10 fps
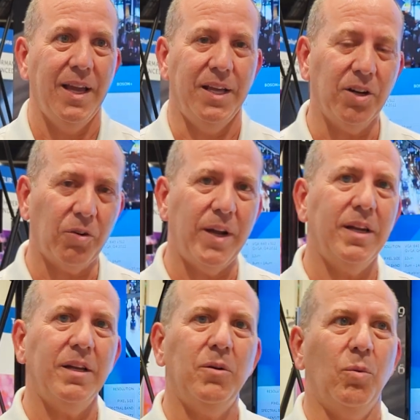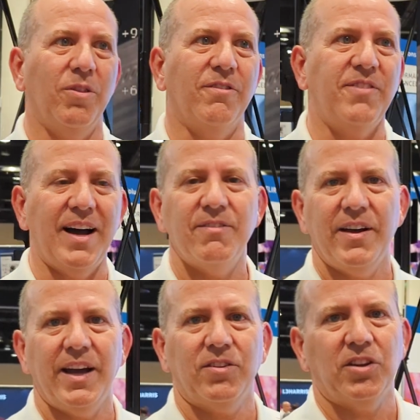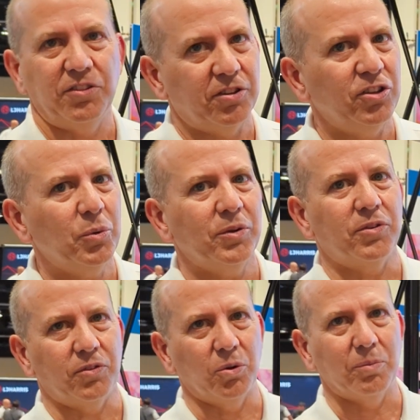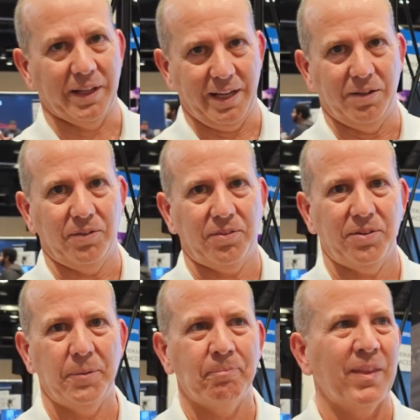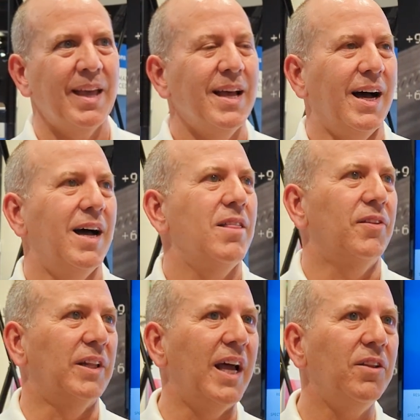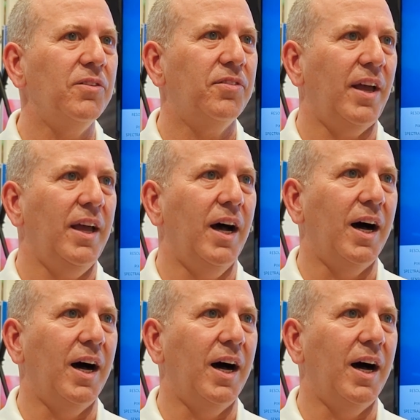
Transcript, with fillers: integrated with a 5x continuous zoom lens. The lens